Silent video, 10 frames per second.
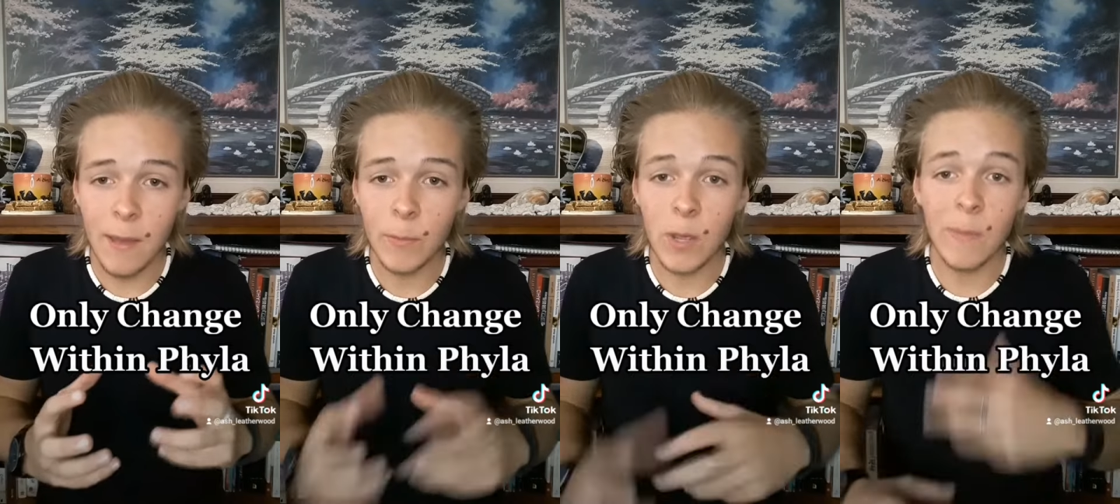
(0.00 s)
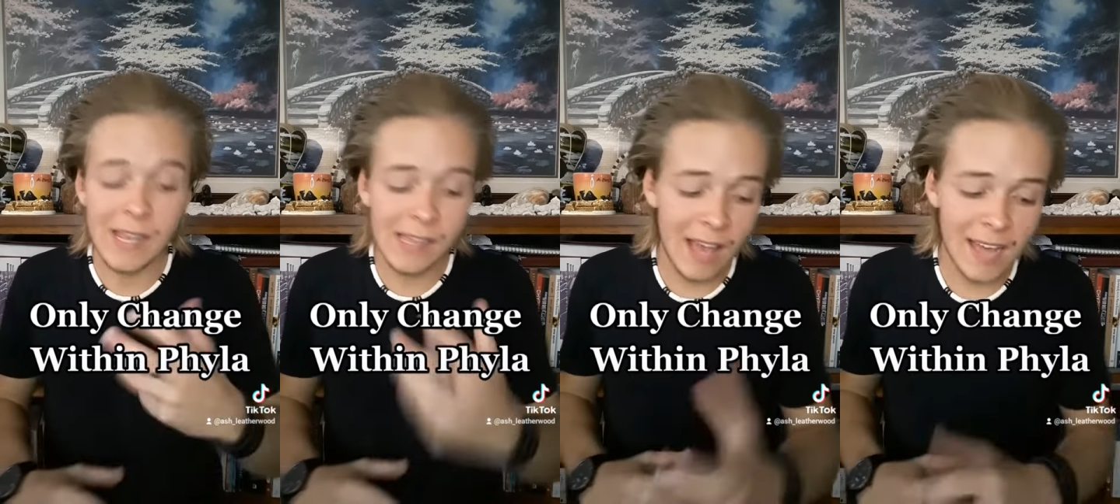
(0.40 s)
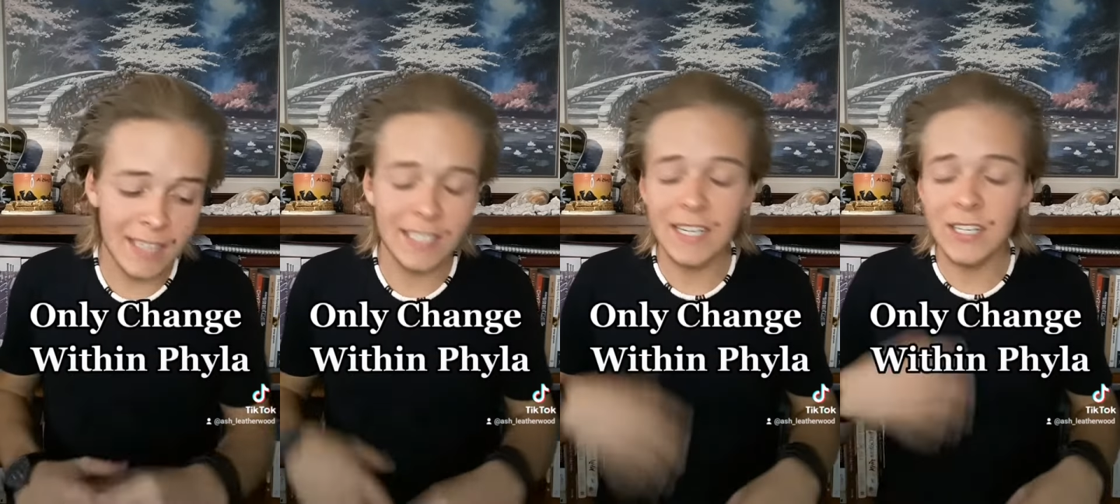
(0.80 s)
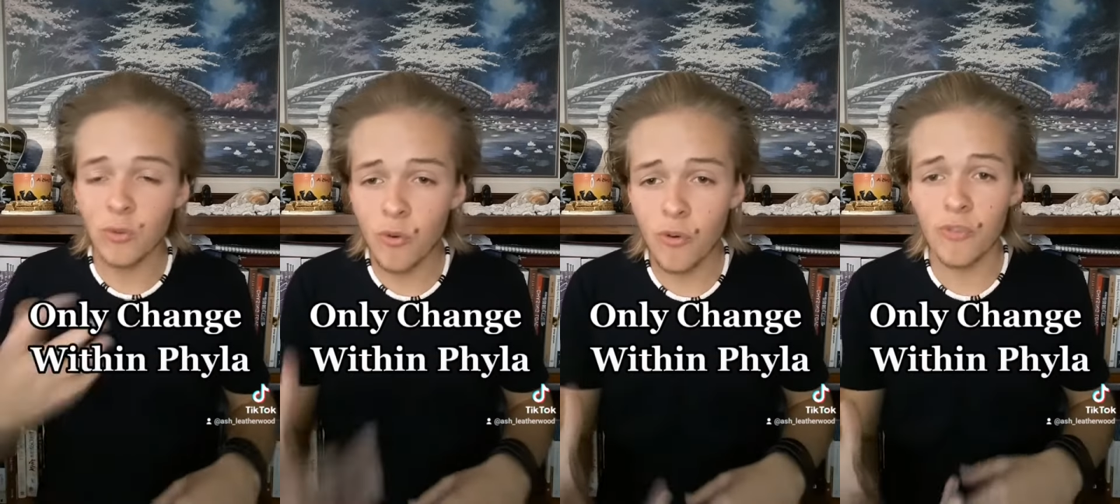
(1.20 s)
becoming classes,
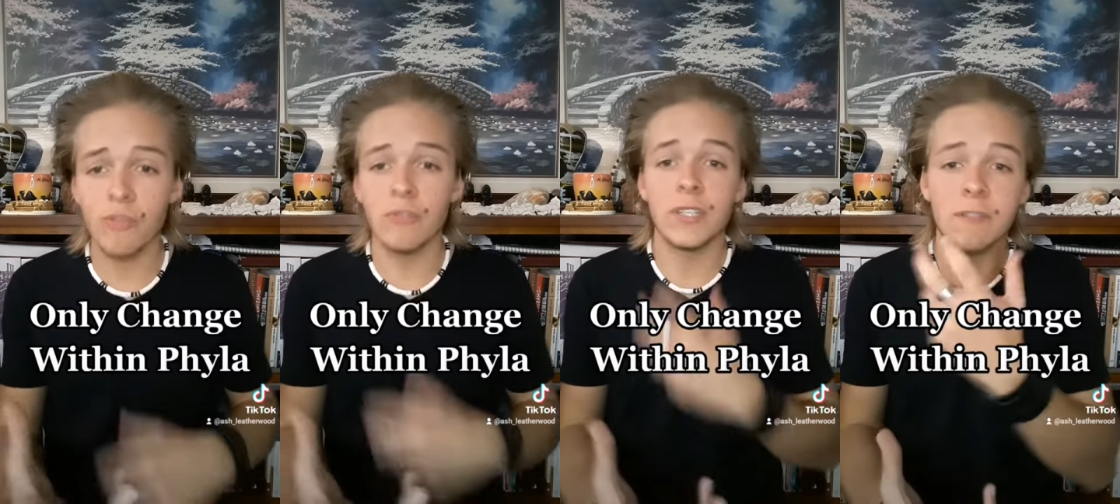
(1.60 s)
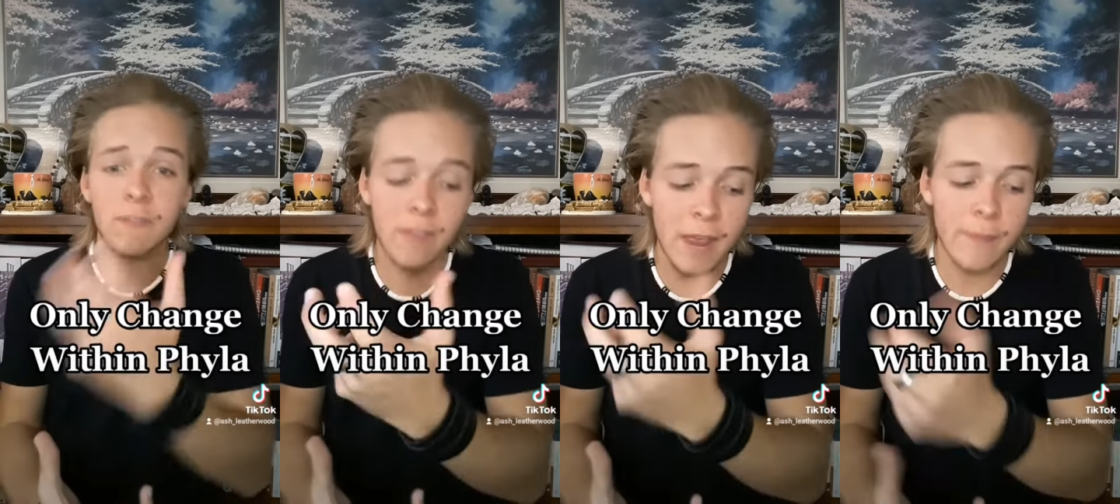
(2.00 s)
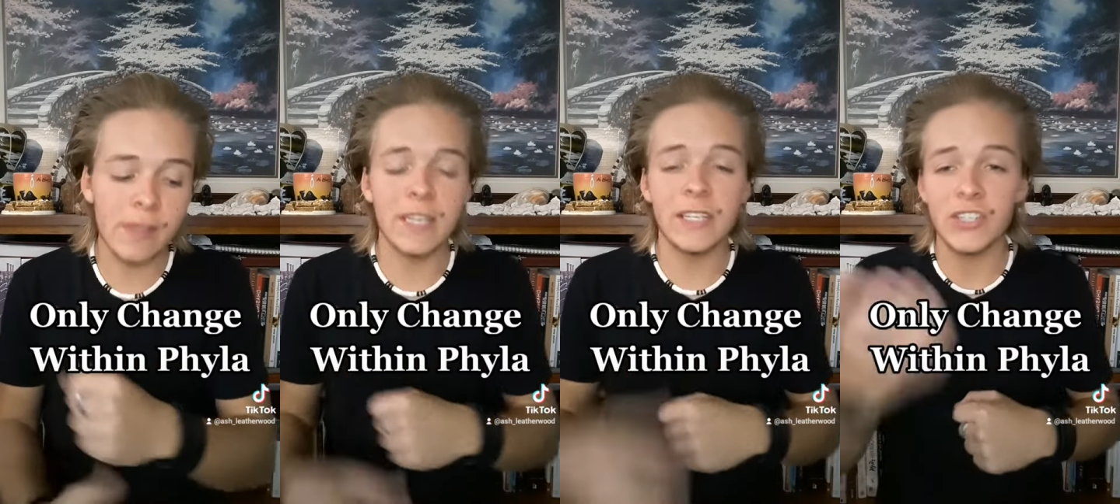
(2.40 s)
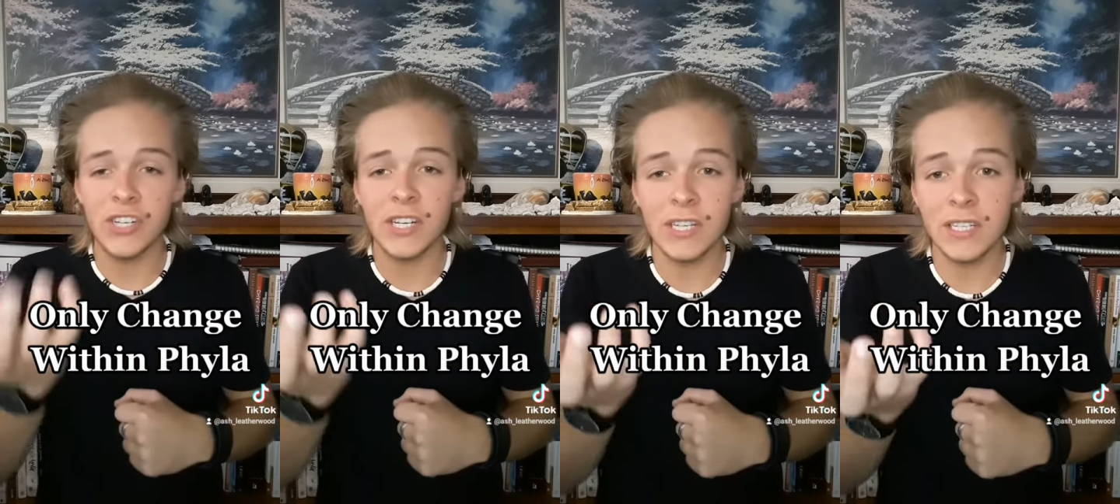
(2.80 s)
orders, families,
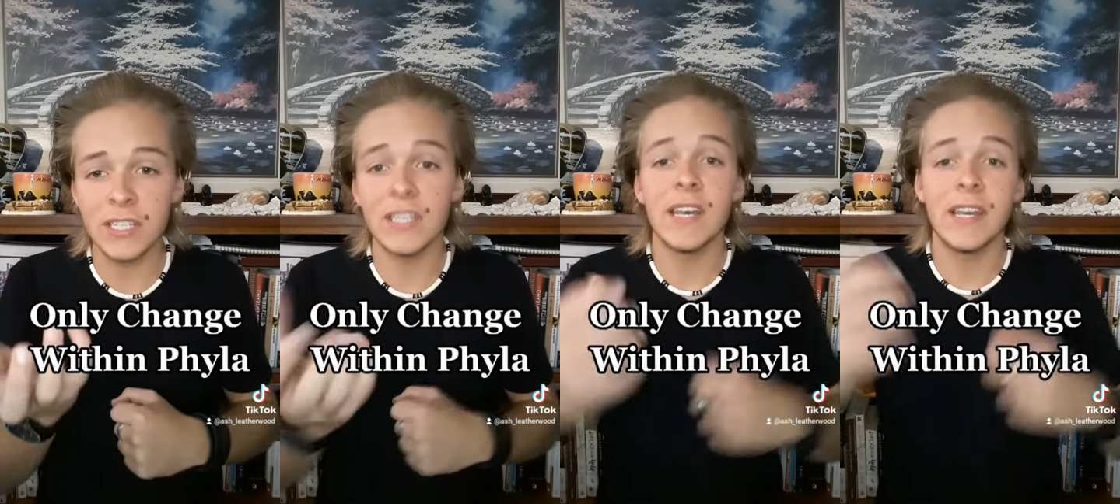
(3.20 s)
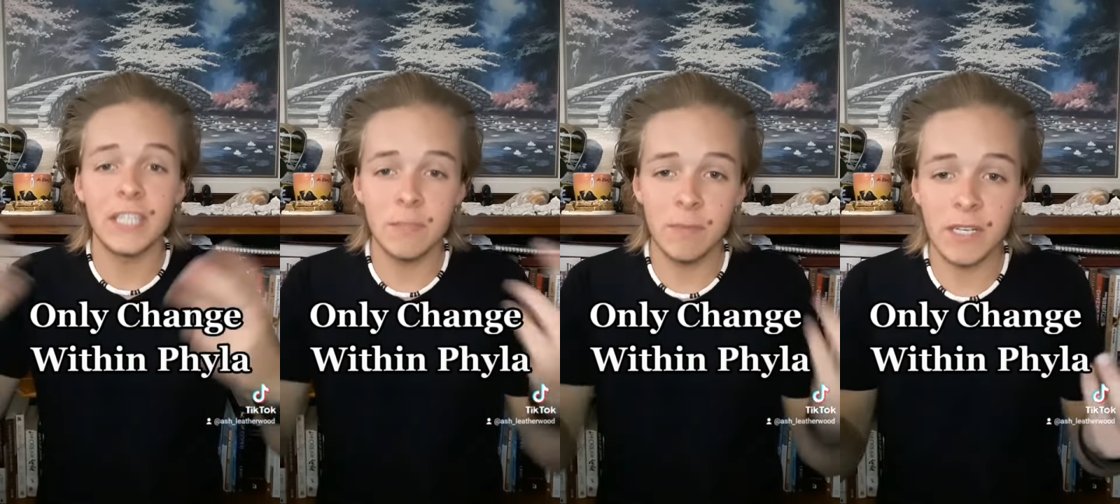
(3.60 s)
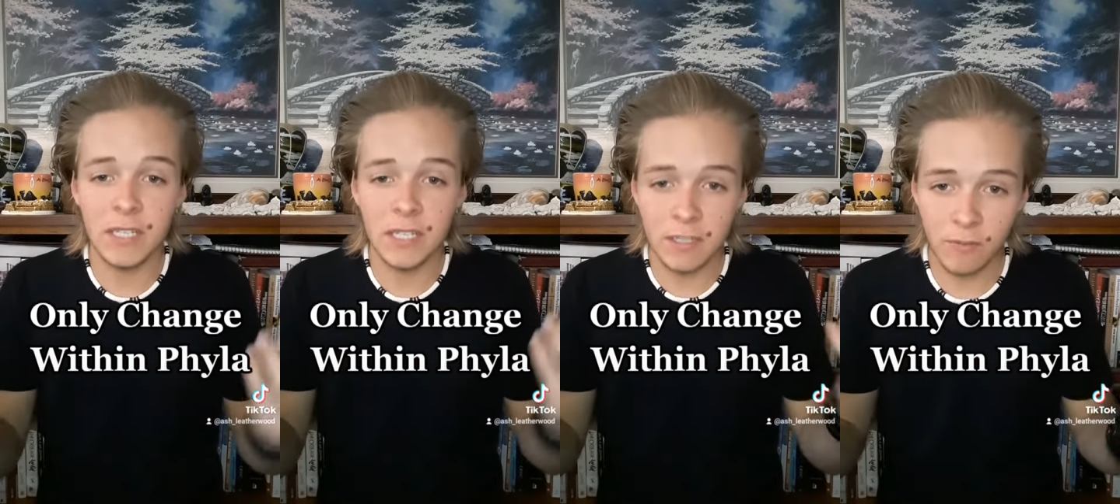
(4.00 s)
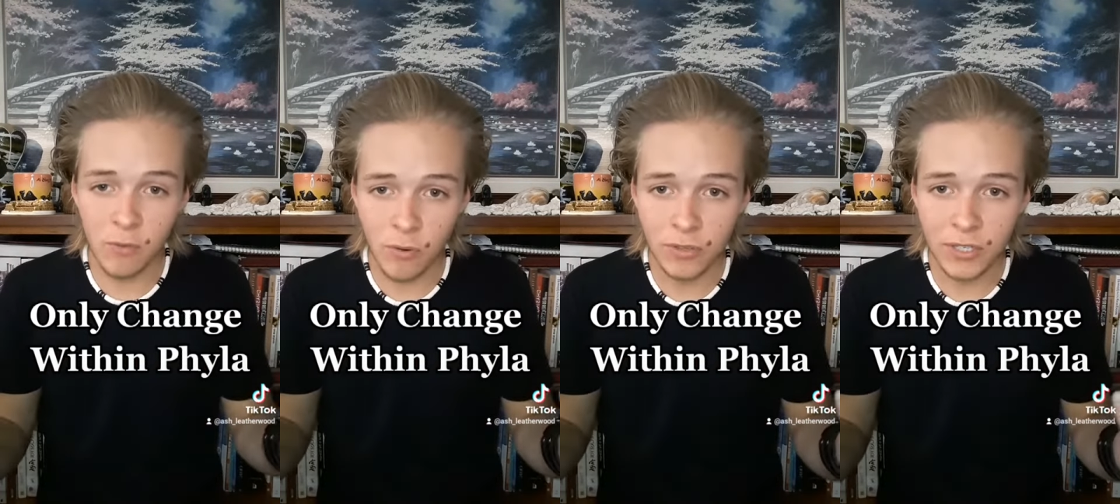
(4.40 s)
genus, and species, of
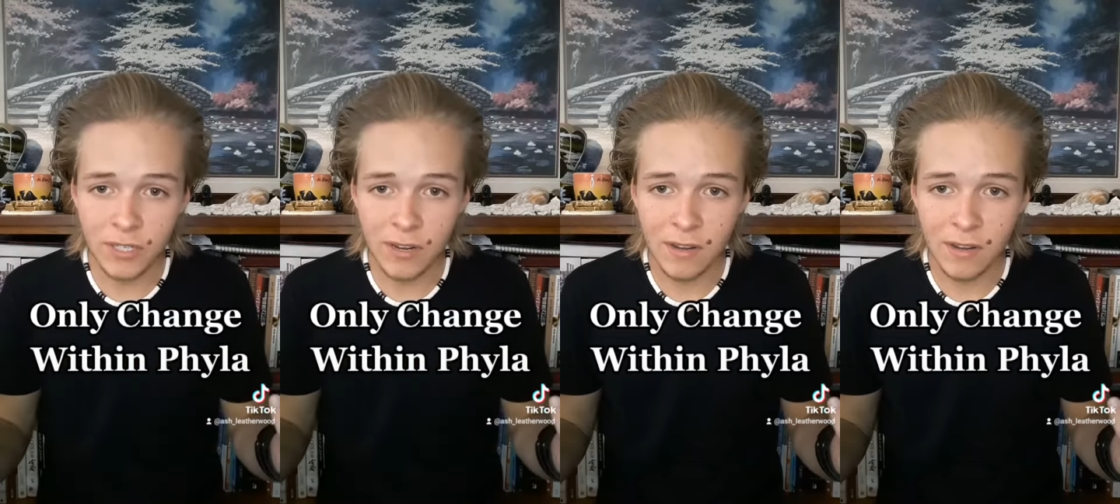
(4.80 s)
course.